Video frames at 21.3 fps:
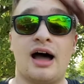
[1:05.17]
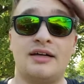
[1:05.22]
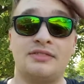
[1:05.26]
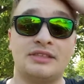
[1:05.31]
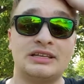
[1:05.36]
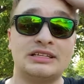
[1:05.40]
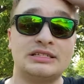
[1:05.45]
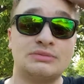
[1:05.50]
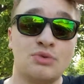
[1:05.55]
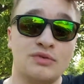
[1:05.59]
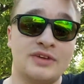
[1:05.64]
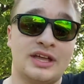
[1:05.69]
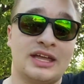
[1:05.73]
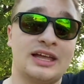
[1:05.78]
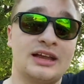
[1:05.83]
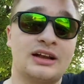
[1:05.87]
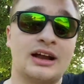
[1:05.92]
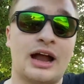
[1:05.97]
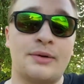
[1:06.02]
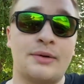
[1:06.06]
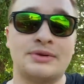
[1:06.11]
This movie
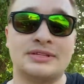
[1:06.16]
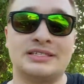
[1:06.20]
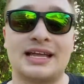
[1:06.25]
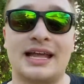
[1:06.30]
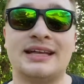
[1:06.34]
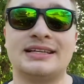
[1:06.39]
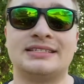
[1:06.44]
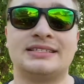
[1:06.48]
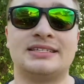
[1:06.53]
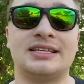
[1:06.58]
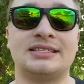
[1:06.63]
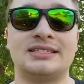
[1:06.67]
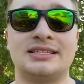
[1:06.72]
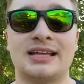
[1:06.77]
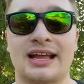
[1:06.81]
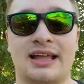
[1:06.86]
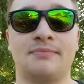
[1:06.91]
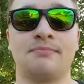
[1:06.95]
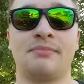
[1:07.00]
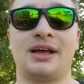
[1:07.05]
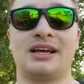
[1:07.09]
here, I would say, is the
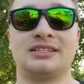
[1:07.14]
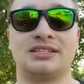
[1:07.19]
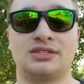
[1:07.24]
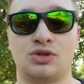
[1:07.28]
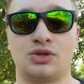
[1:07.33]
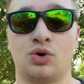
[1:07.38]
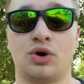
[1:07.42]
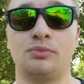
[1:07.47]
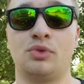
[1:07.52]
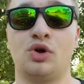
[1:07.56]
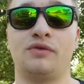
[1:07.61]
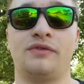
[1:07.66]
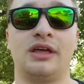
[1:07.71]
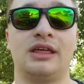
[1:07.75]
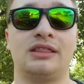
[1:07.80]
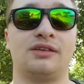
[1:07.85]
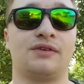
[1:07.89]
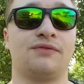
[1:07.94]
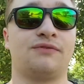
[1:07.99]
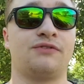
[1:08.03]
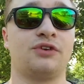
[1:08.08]
second best Thor movie.
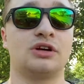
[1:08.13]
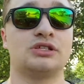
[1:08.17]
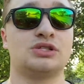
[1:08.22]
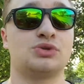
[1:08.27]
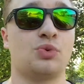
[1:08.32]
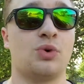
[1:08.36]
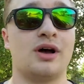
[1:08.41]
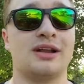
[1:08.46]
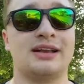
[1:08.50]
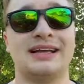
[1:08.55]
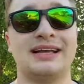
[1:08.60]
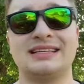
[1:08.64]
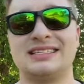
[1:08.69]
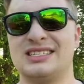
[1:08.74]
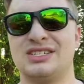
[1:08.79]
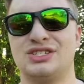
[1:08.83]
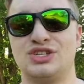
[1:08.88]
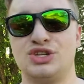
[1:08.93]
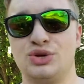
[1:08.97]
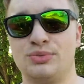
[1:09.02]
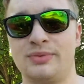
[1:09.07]
The first one
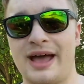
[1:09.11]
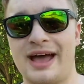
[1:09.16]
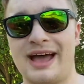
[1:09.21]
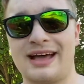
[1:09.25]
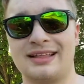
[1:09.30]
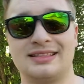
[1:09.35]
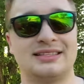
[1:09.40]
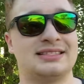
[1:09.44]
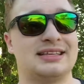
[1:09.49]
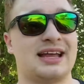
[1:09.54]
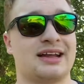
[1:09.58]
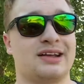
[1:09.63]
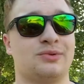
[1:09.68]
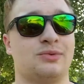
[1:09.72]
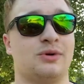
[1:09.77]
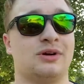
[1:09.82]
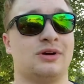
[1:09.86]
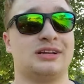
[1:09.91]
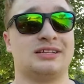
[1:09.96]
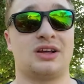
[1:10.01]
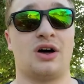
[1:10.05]
isn't too bad. The second
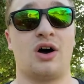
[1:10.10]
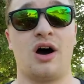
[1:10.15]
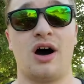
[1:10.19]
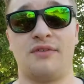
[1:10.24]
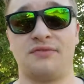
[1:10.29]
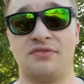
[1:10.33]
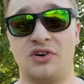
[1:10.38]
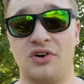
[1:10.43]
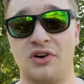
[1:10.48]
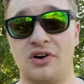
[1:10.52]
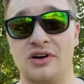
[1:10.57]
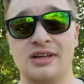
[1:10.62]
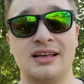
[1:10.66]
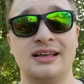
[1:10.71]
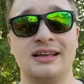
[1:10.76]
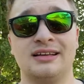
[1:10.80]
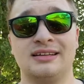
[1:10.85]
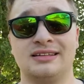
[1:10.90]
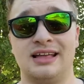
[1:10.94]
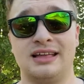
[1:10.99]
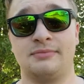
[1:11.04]
one is awful,
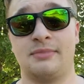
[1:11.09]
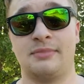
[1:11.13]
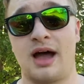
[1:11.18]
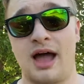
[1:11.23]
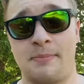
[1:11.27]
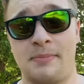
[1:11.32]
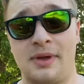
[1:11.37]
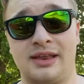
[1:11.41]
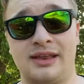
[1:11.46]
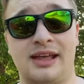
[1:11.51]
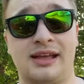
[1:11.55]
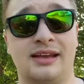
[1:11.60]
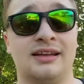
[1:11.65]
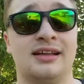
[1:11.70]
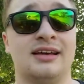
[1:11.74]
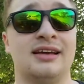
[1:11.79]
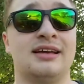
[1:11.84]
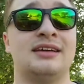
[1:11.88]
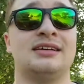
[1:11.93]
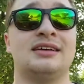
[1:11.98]
in my opinion.